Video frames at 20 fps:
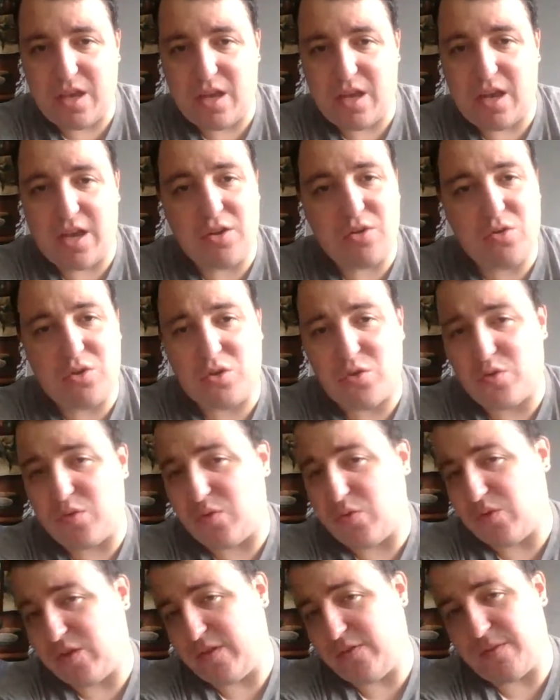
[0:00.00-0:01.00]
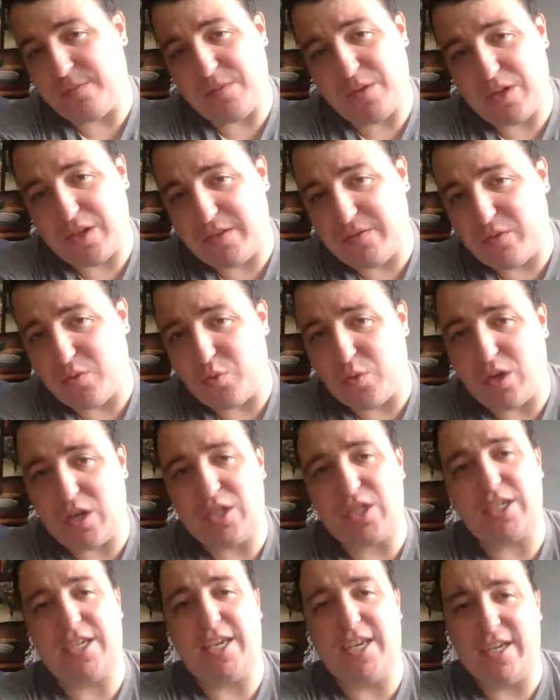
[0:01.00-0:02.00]
I don't know if I'm gonna even
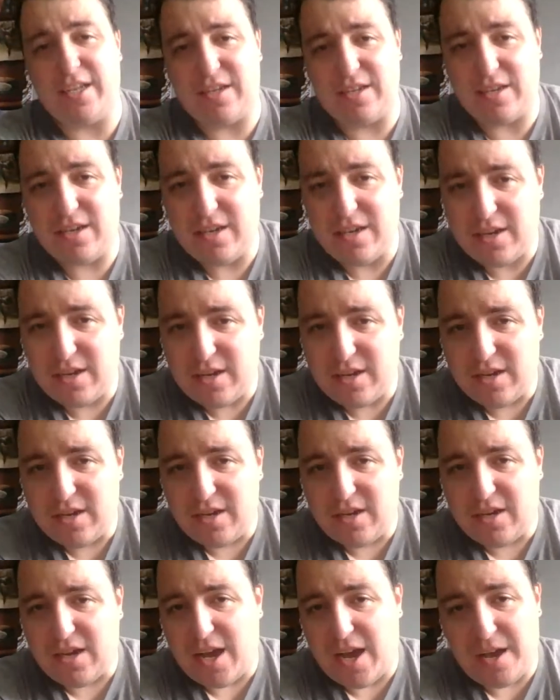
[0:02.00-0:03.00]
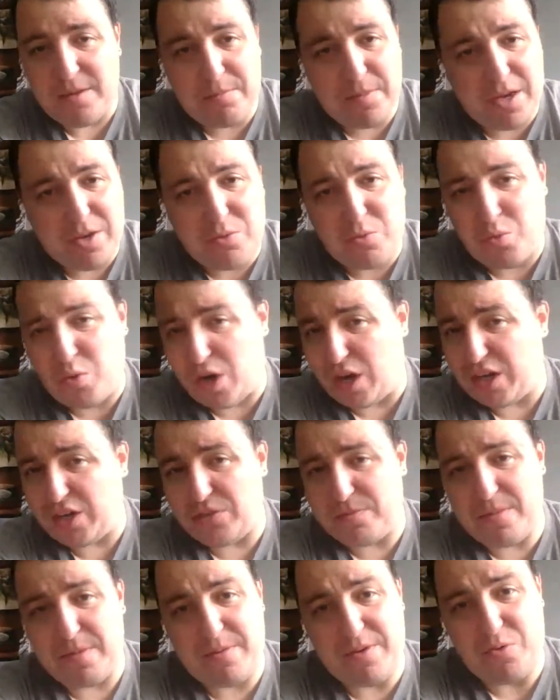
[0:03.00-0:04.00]
watch again. I might
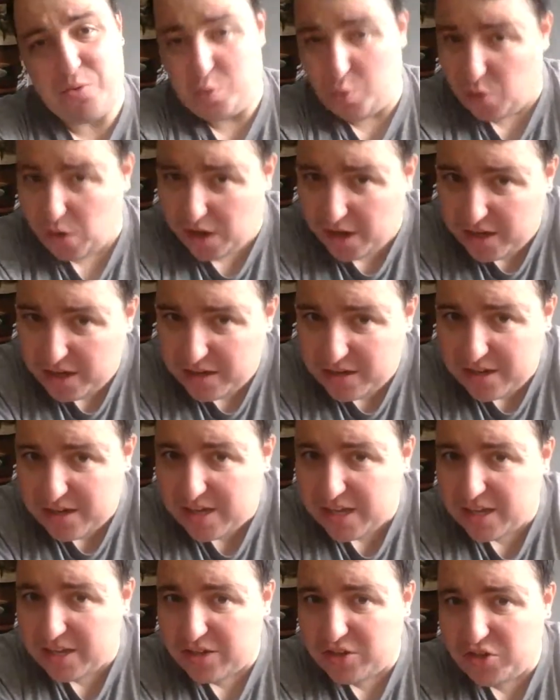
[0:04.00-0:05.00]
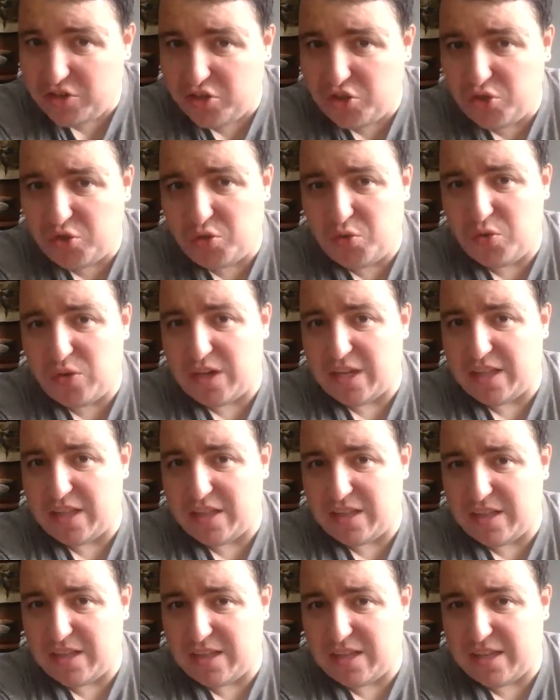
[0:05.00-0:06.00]
watch maybe one new
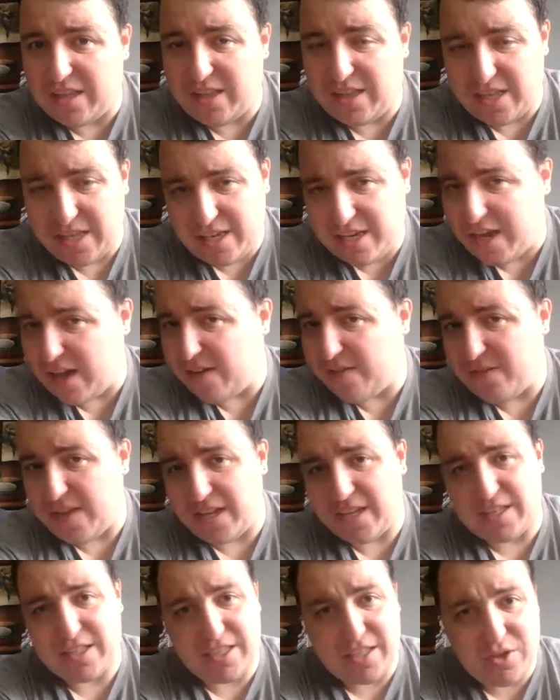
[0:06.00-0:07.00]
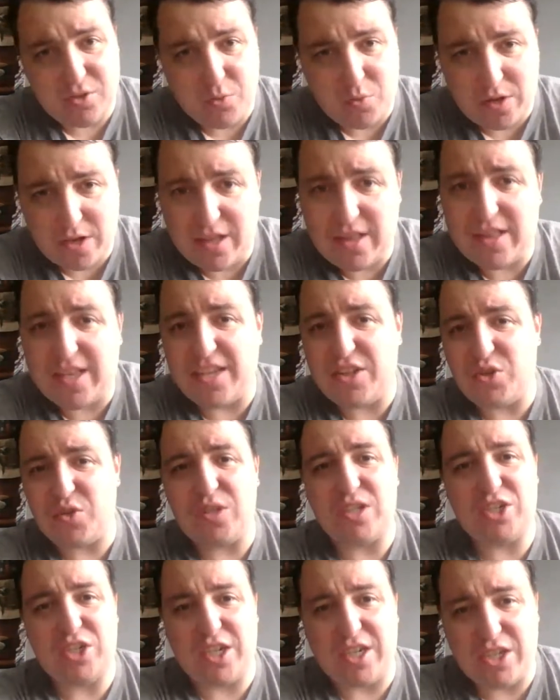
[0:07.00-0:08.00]
thing of NXT when they do
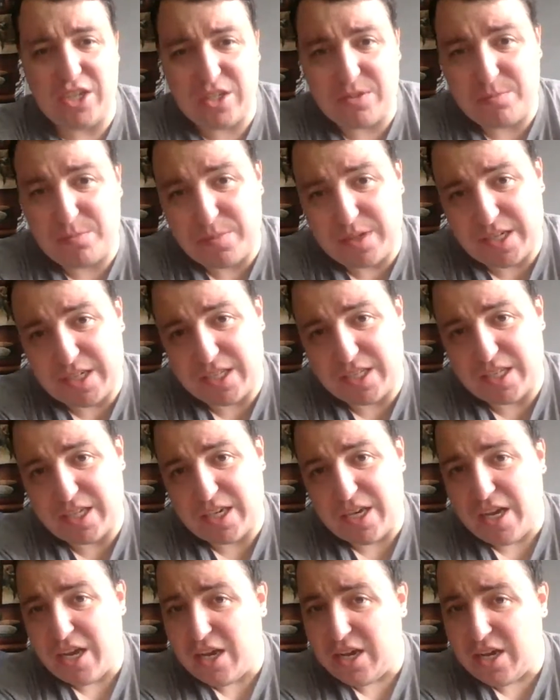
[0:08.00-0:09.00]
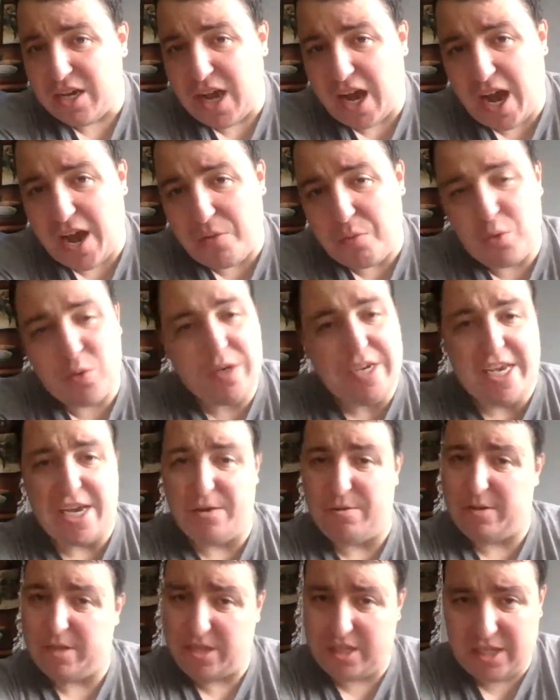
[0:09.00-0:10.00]
the changes, but I won't
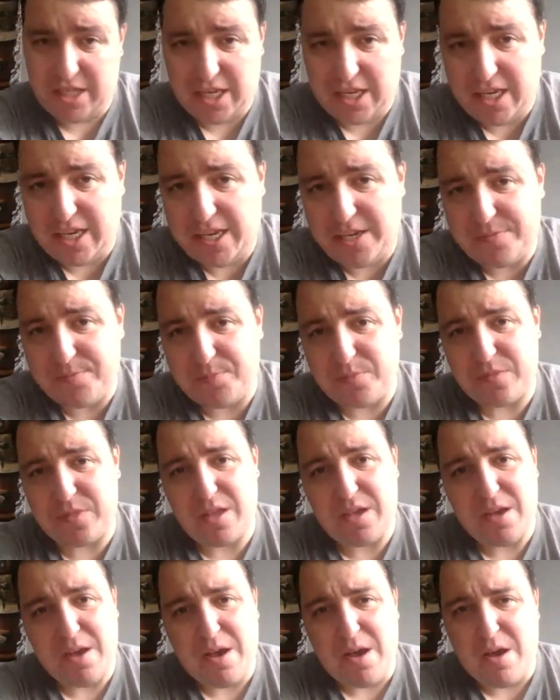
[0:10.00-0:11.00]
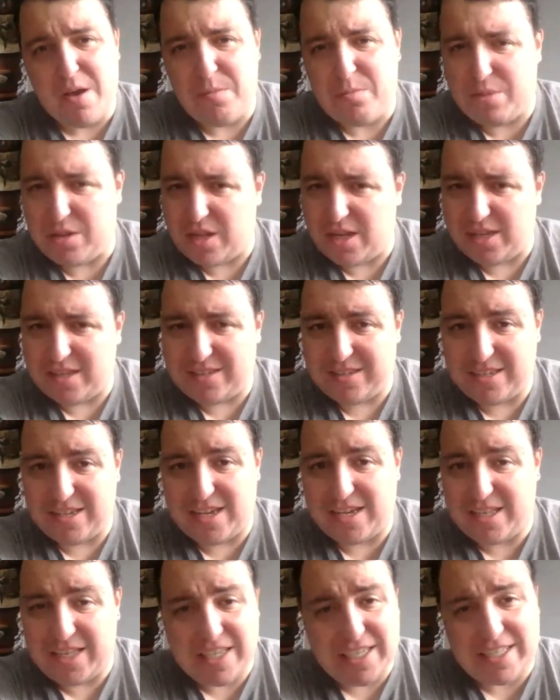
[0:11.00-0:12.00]
guarantee it. Plus,
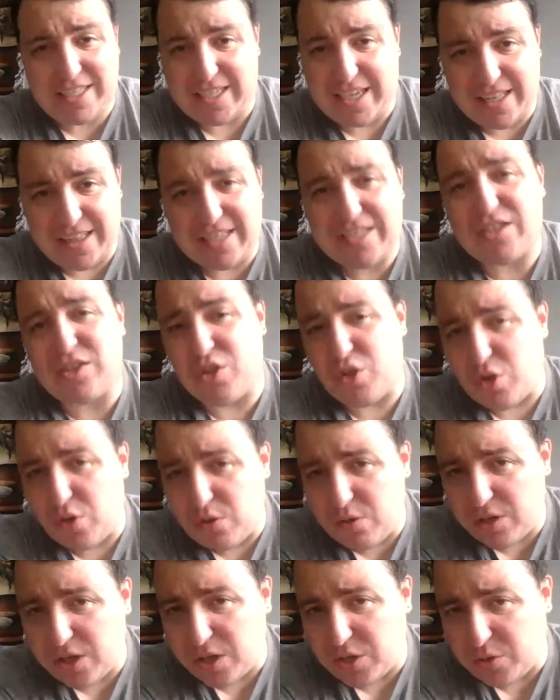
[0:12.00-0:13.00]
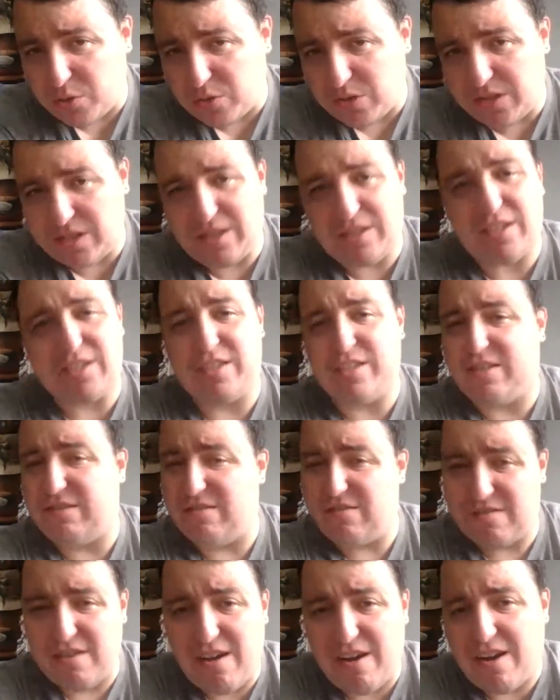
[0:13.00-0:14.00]
like I said, this logo does
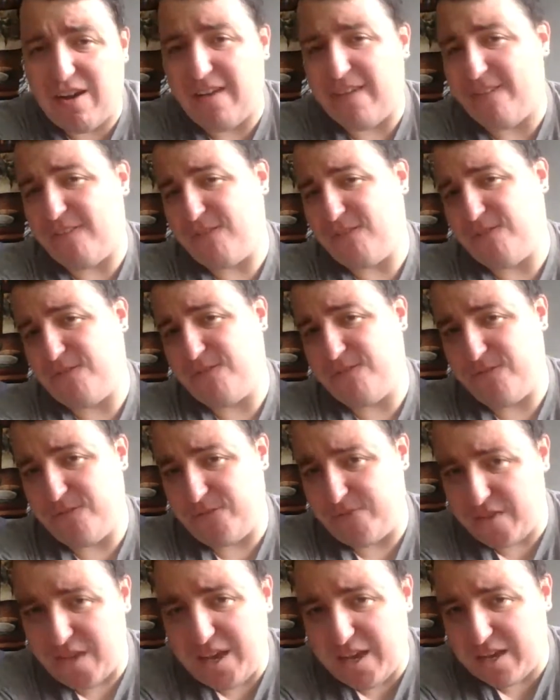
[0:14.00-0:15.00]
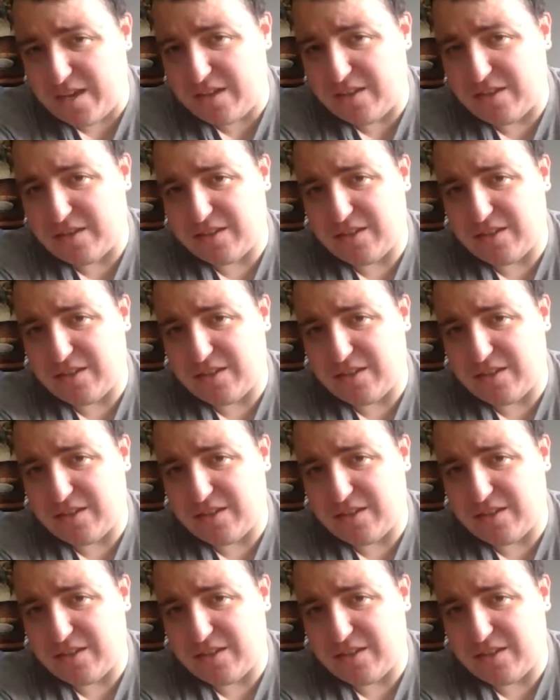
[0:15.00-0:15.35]
not fit.